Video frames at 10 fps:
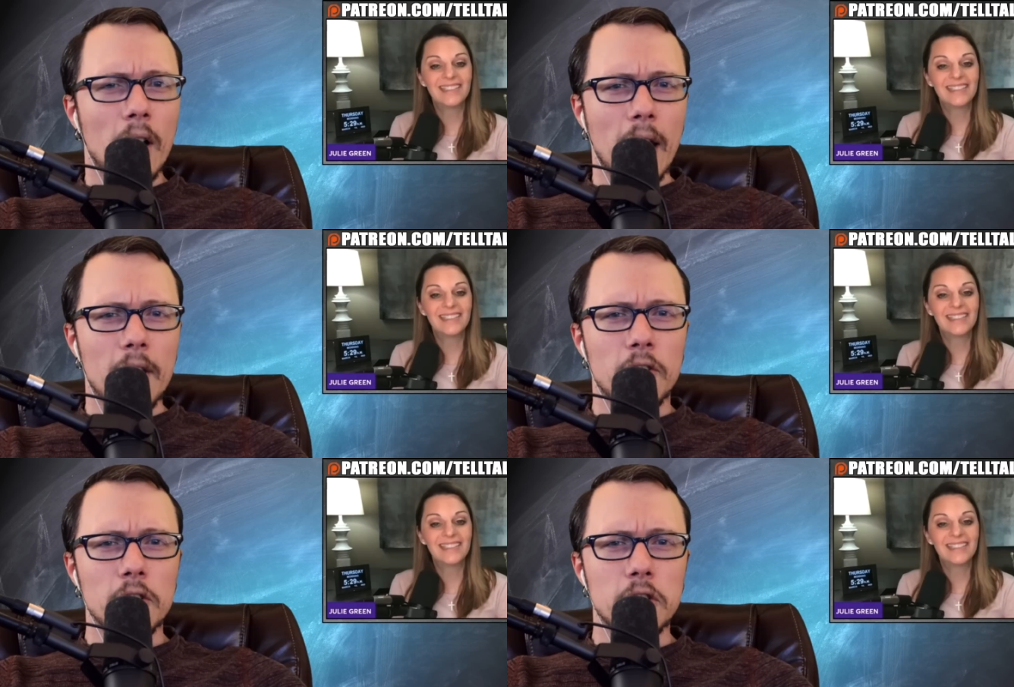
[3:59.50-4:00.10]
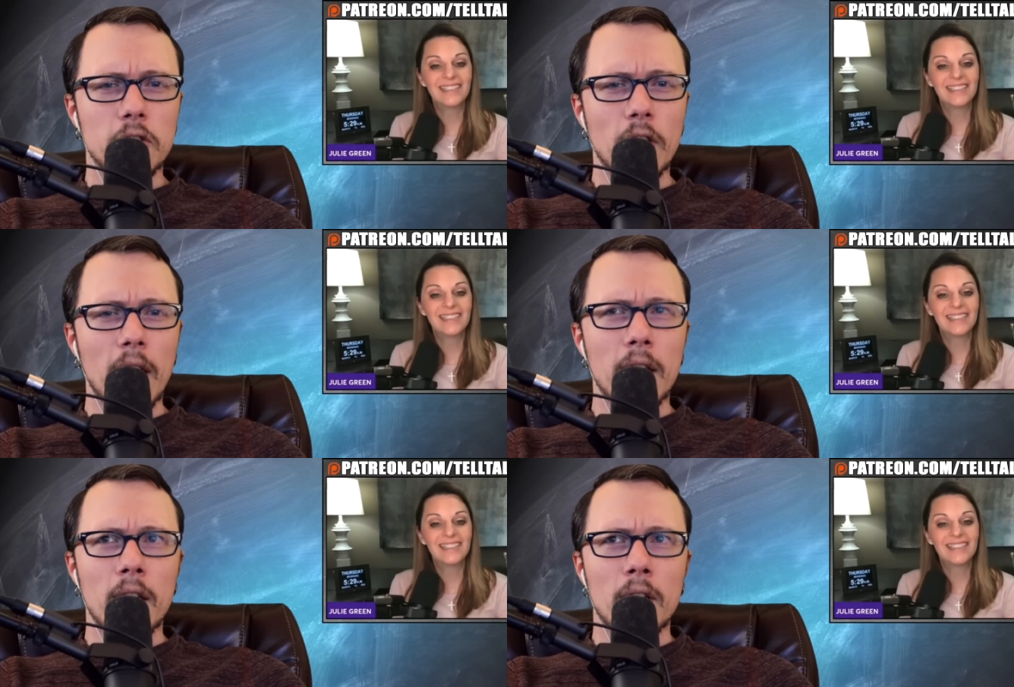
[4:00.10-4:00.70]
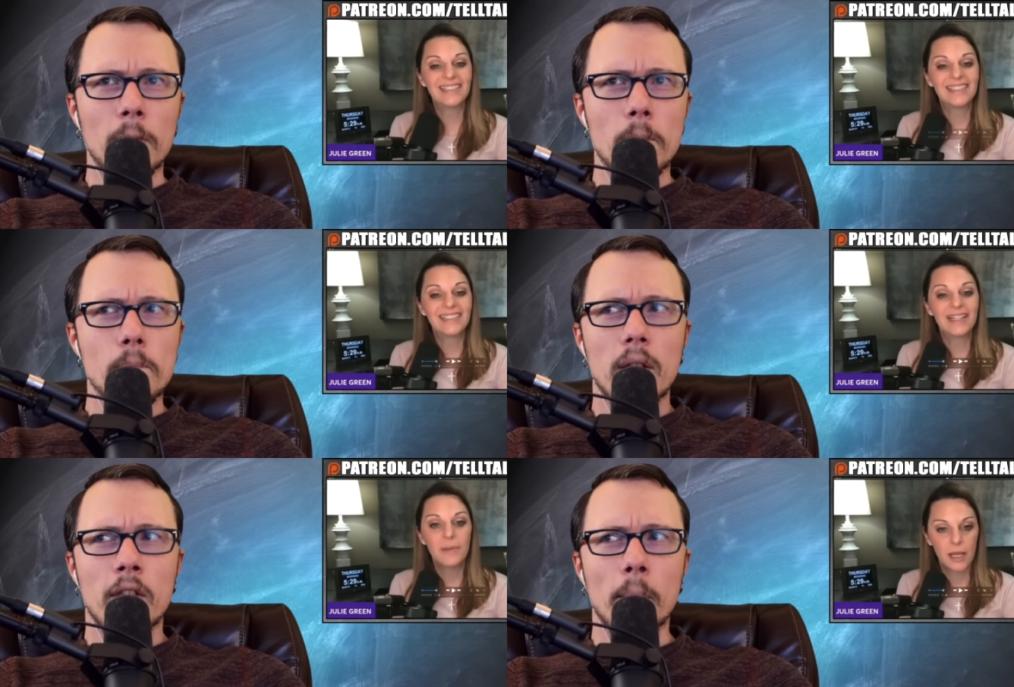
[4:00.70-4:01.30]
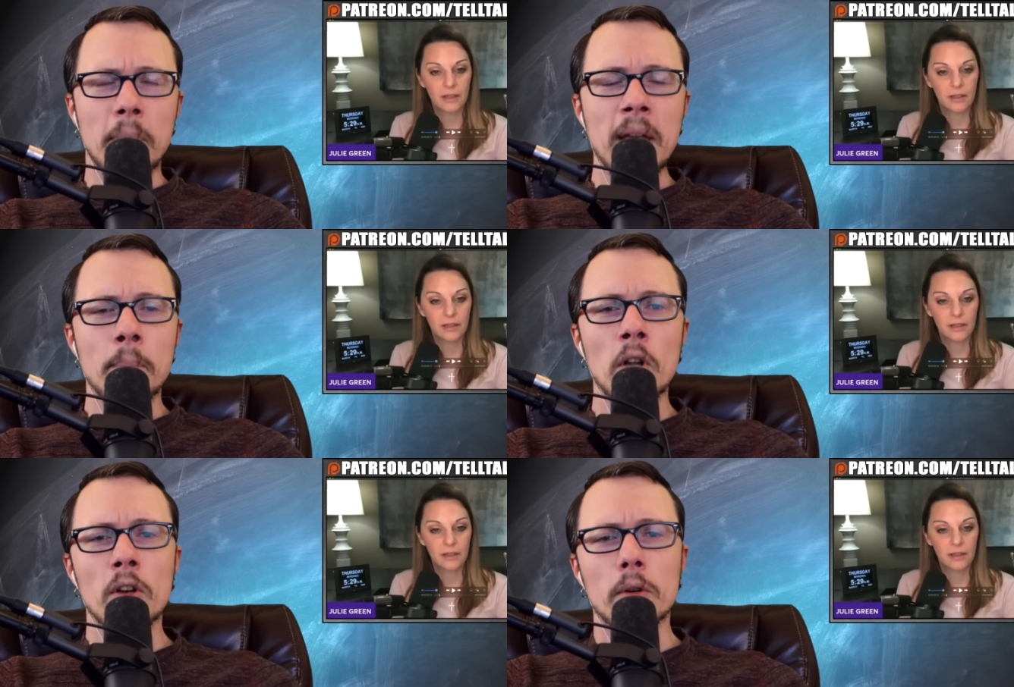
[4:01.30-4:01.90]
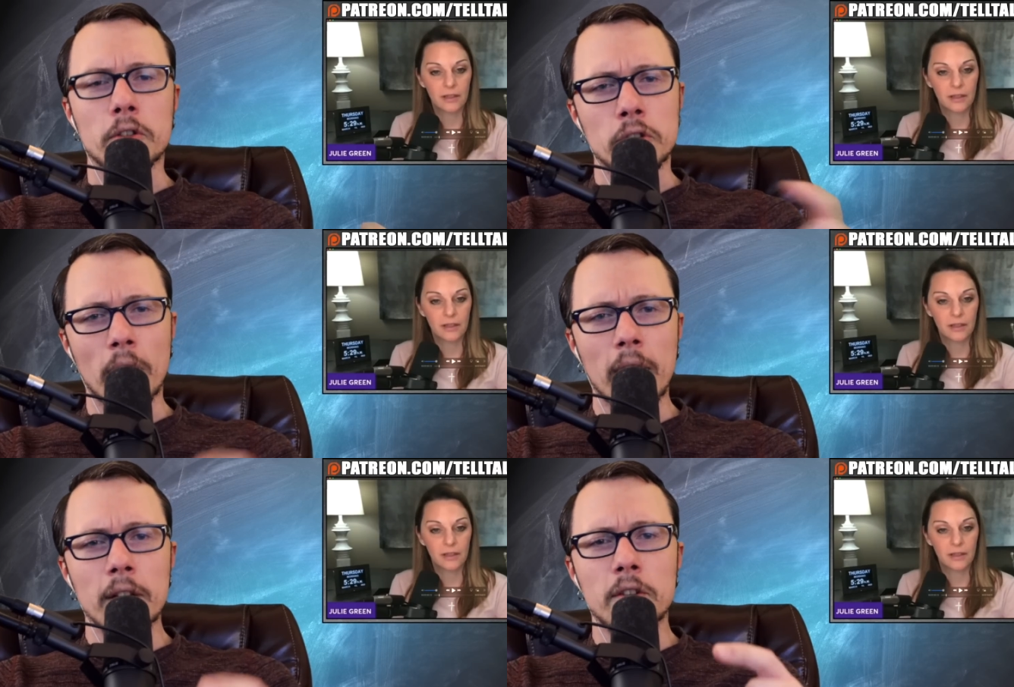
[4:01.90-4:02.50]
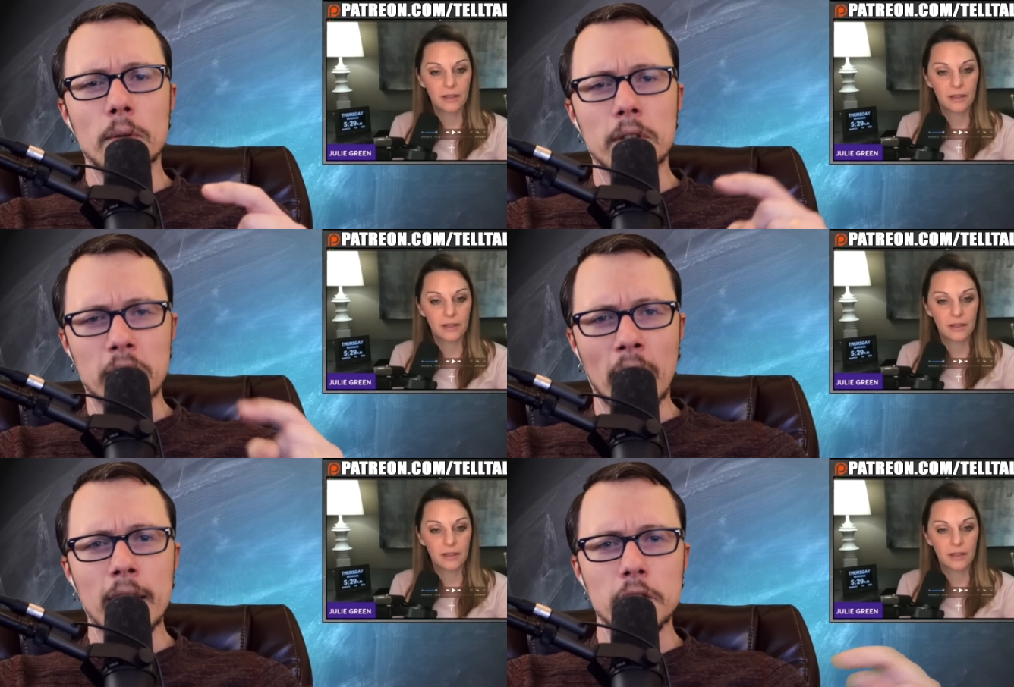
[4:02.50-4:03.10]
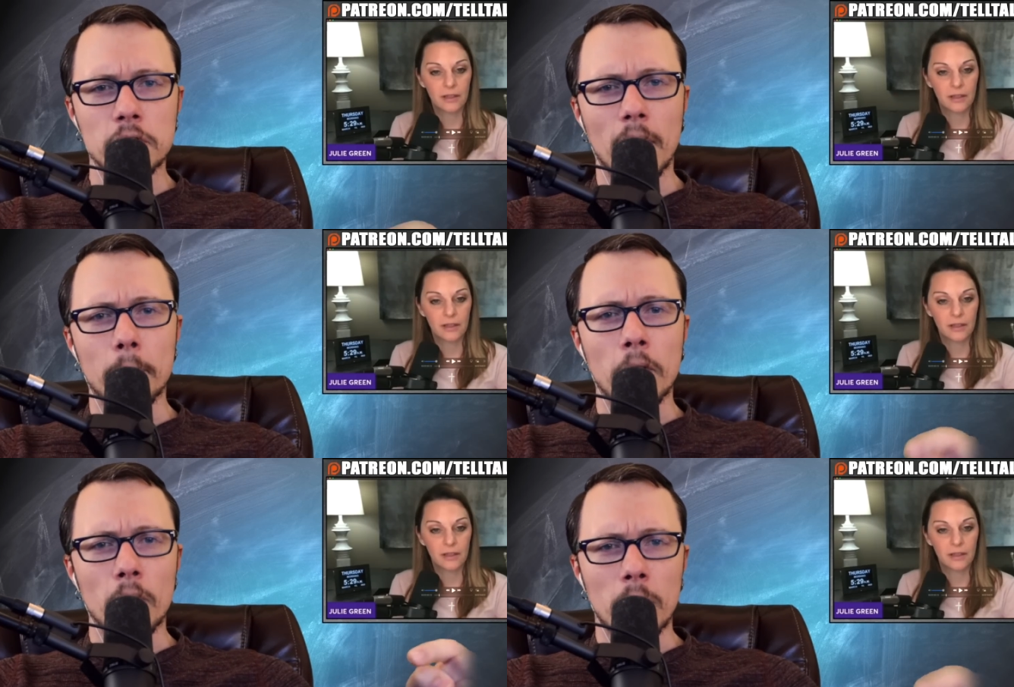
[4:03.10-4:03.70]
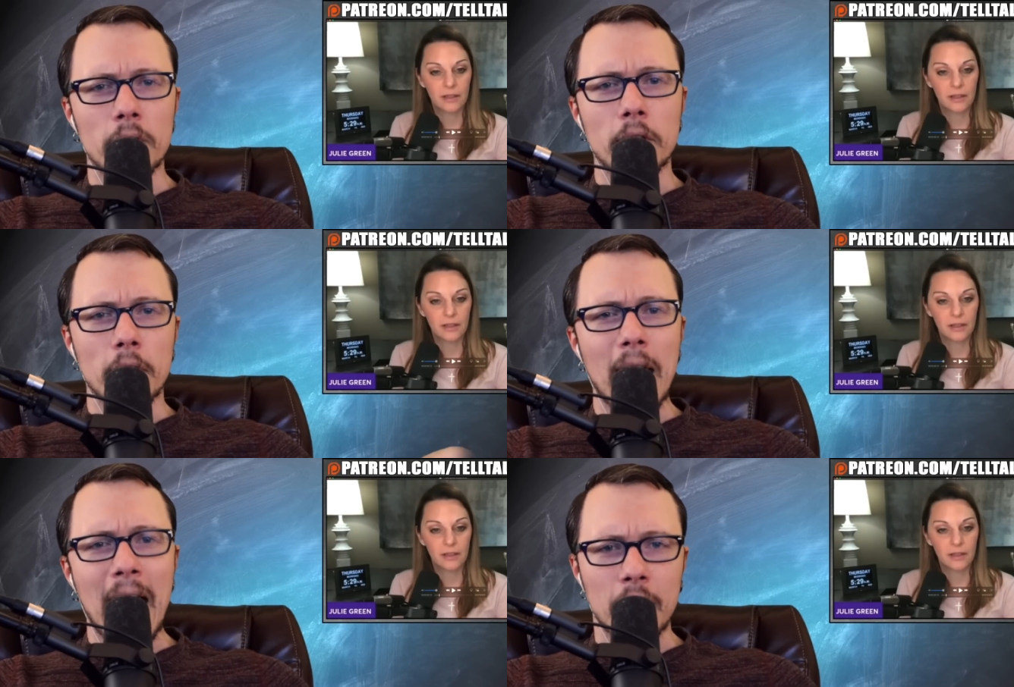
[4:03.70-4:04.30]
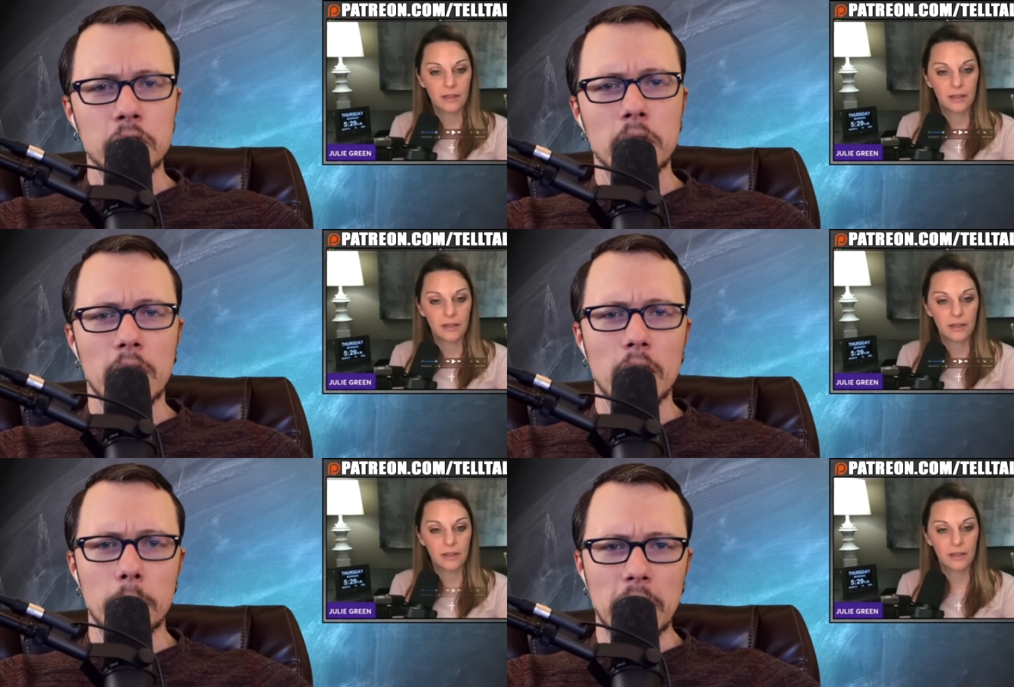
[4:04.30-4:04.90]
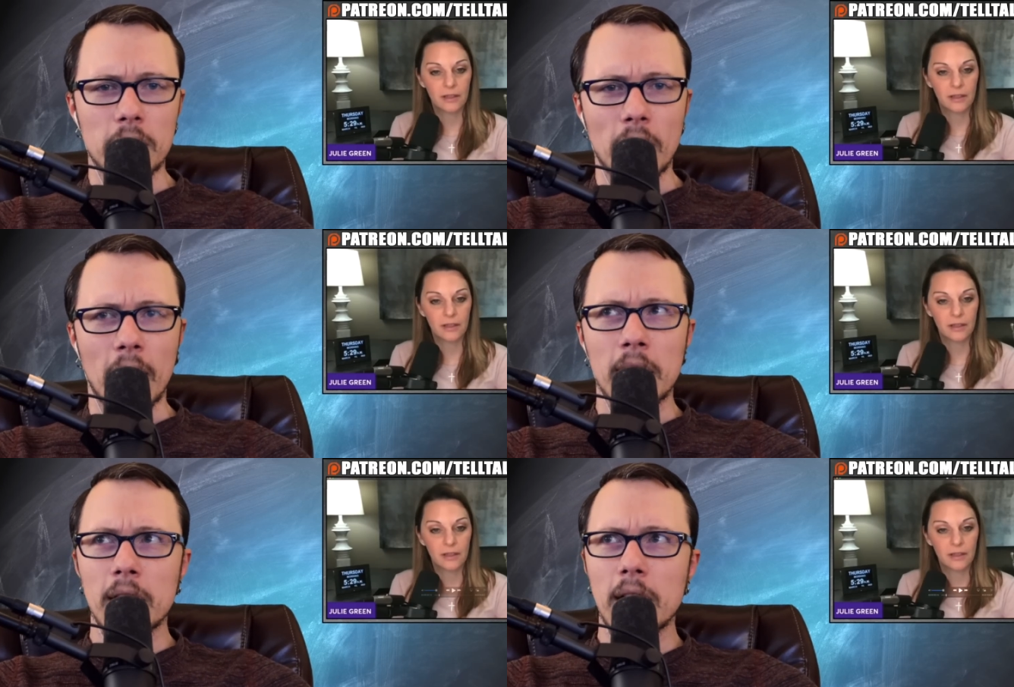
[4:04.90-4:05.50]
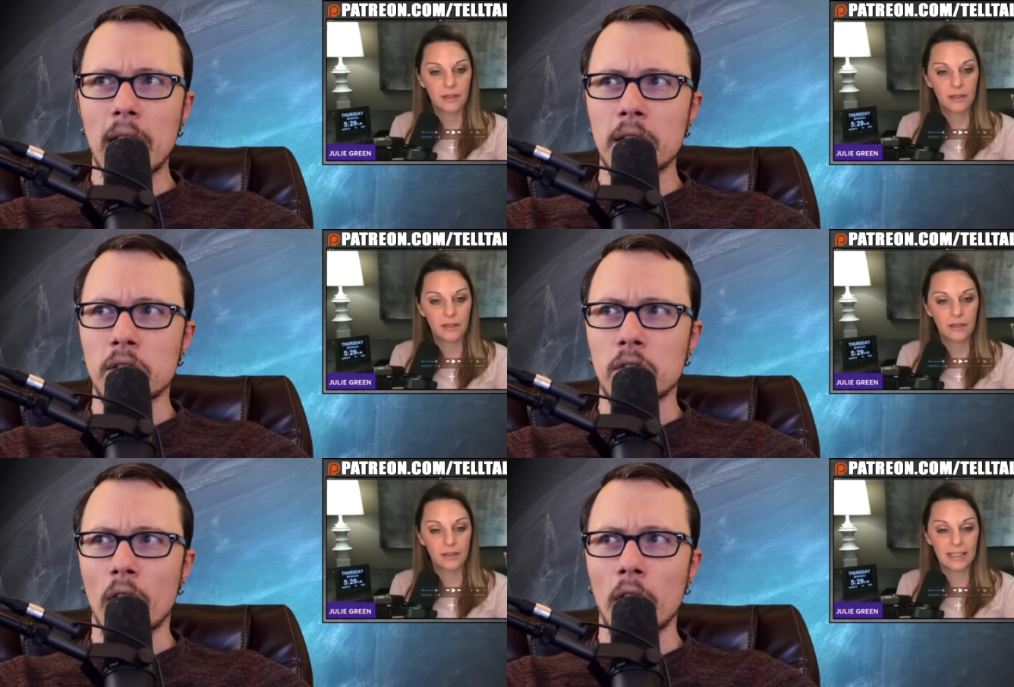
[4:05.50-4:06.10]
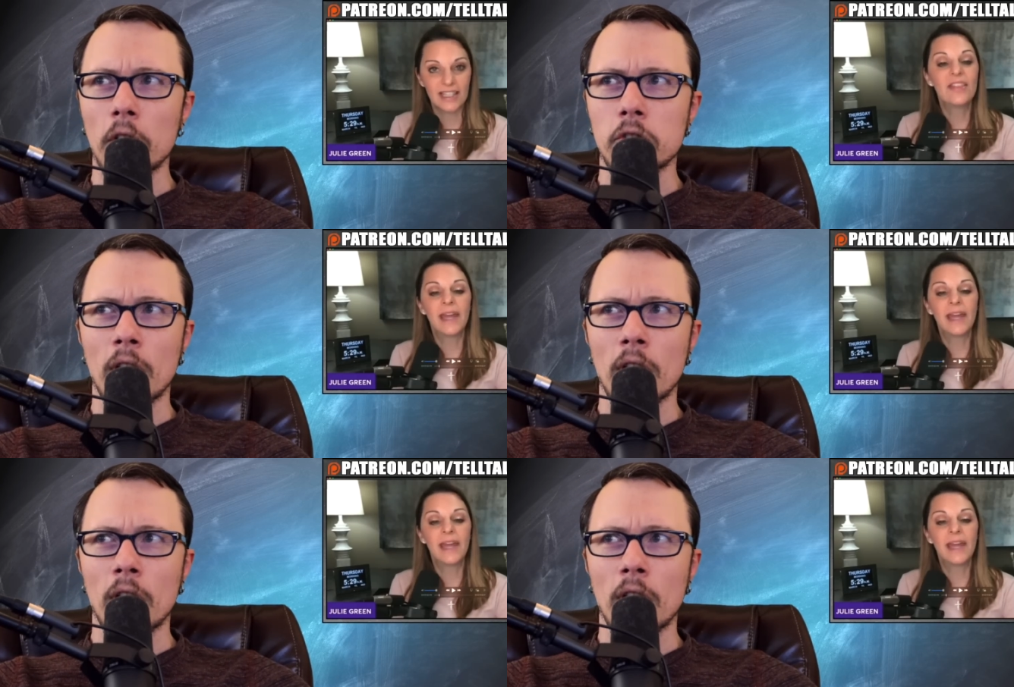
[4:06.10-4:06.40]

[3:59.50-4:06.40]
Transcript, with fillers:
Speaker 1: Okay, so she's saying the people who are trying to indict Trump are the ones that are actually going to be indicted, and Donald